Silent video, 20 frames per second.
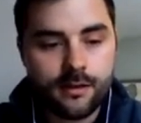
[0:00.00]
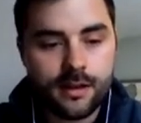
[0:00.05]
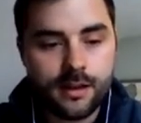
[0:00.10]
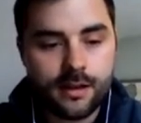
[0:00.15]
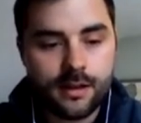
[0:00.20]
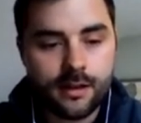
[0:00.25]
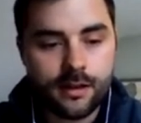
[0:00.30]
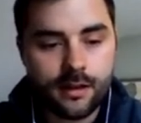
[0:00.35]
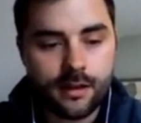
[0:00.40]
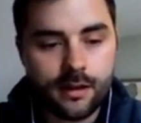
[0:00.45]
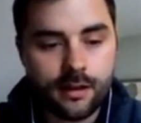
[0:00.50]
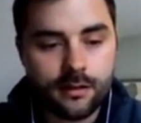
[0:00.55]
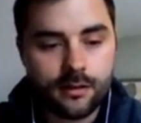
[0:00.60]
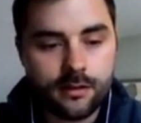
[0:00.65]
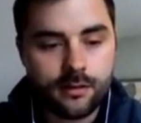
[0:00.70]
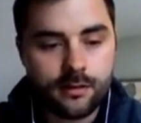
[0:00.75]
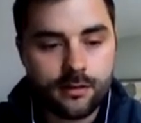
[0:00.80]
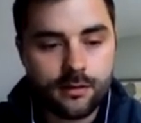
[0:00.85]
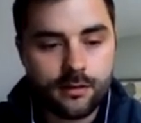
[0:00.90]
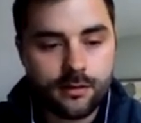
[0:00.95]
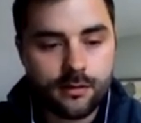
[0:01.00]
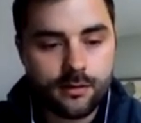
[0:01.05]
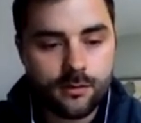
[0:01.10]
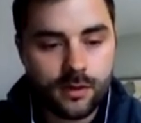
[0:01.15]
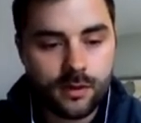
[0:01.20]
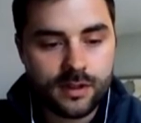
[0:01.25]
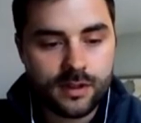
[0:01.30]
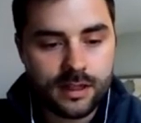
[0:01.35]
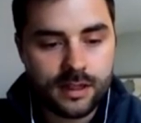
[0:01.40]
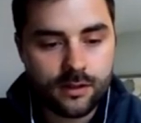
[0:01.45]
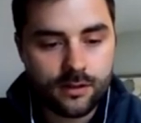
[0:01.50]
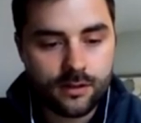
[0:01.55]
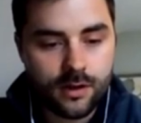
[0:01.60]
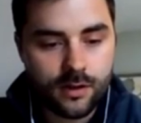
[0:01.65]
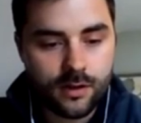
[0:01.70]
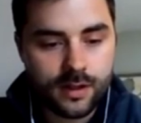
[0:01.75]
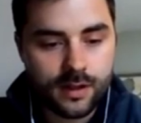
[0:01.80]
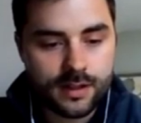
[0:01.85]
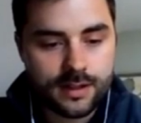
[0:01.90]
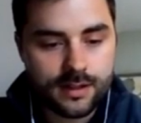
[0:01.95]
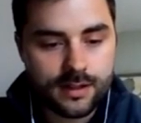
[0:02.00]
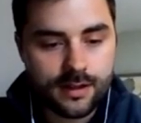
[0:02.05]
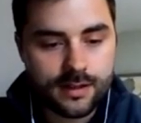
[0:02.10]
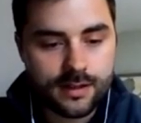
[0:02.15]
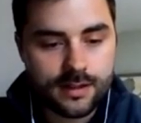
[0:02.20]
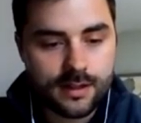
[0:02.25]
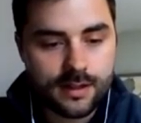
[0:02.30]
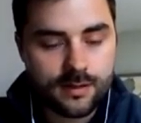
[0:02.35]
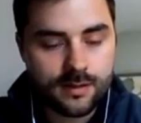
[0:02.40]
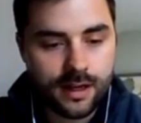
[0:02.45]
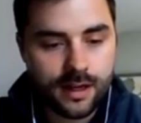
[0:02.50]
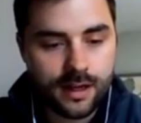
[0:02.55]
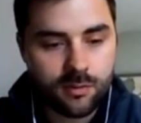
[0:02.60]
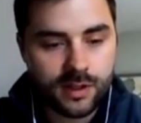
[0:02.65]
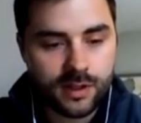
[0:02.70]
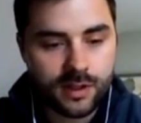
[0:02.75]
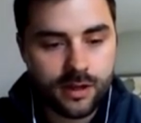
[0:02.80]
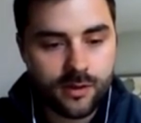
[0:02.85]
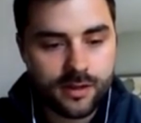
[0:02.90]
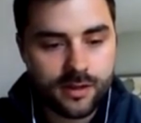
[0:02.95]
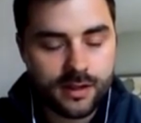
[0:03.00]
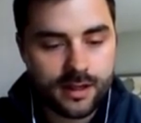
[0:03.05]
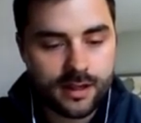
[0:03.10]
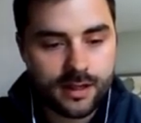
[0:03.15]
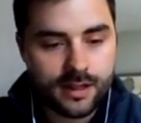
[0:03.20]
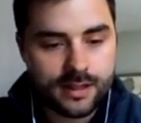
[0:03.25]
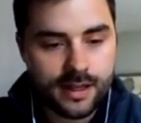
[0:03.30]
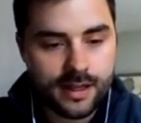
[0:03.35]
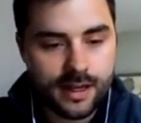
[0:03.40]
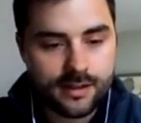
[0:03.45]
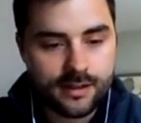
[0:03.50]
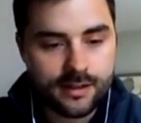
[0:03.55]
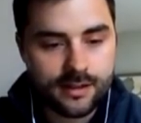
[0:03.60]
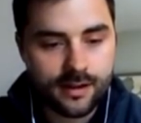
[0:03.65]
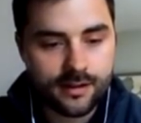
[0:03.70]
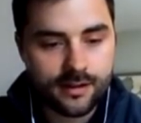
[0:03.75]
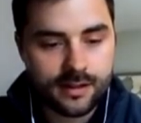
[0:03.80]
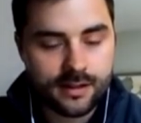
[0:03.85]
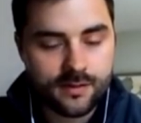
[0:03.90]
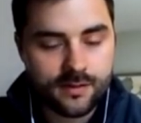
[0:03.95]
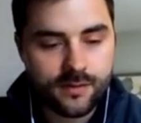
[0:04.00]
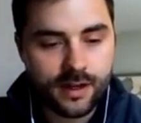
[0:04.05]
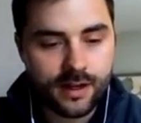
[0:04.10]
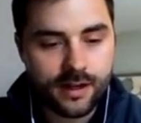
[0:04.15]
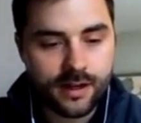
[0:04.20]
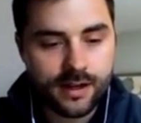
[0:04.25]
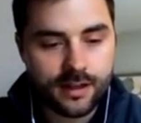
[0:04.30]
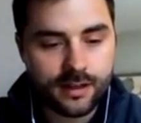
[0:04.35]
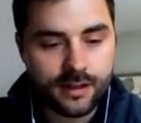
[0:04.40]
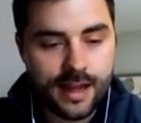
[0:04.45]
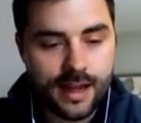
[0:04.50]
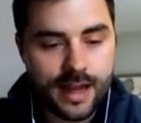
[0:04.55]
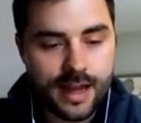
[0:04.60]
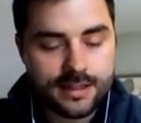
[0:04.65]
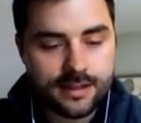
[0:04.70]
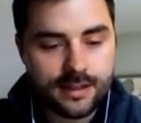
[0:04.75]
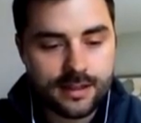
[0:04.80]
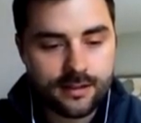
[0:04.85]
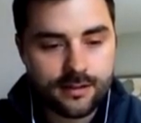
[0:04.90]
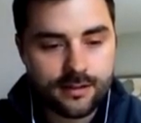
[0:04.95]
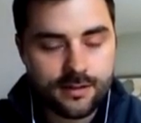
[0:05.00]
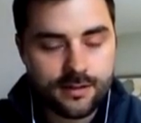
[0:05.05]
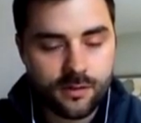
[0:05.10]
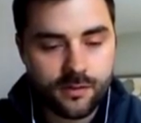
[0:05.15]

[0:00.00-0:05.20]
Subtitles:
the one thing you'll notice as he's kind of playing with it in his hands there is it's very elastic,